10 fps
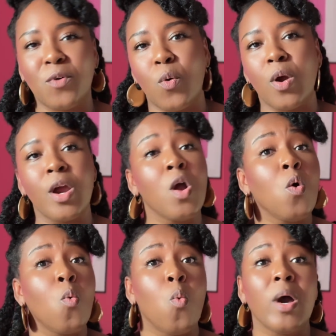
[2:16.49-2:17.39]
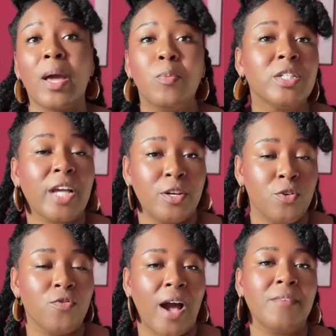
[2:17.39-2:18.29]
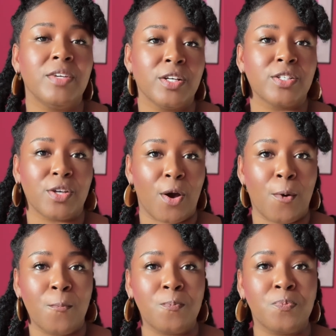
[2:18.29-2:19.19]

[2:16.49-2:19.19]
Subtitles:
or what I wish I knew 5 years ago.